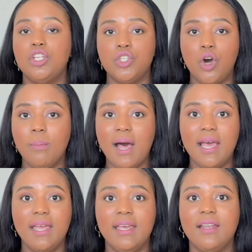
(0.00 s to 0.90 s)
don't
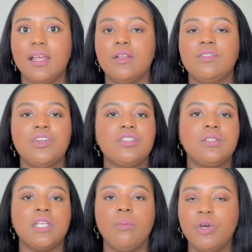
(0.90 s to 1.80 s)
buy it.
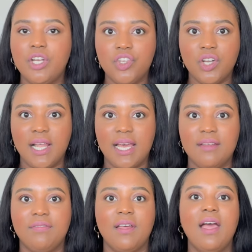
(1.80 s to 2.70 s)
There's someone in your
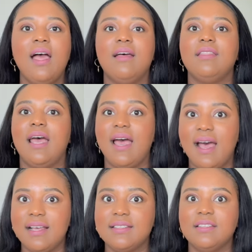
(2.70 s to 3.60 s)
life that
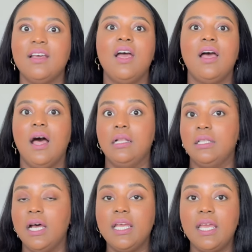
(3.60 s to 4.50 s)
has a
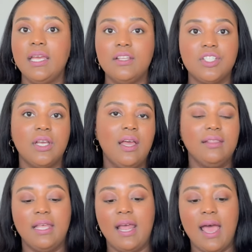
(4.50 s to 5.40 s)
luggage,
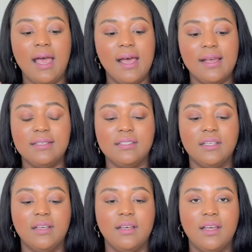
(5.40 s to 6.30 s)
that has
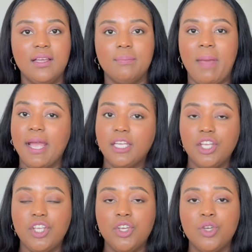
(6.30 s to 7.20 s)

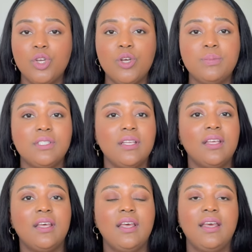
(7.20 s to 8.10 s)
packing cubes,
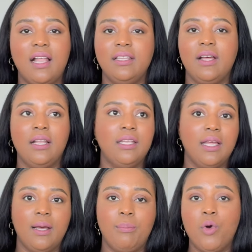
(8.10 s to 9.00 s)

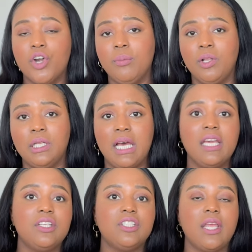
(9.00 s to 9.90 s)
a portable
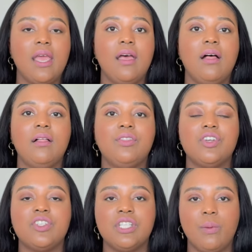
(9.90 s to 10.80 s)
luggage scale.
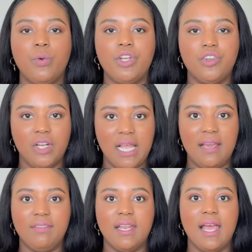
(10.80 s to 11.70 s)
There's someone in your
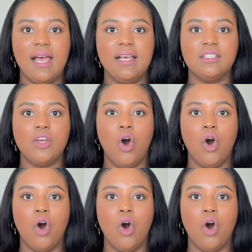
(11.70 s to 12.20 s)
life that has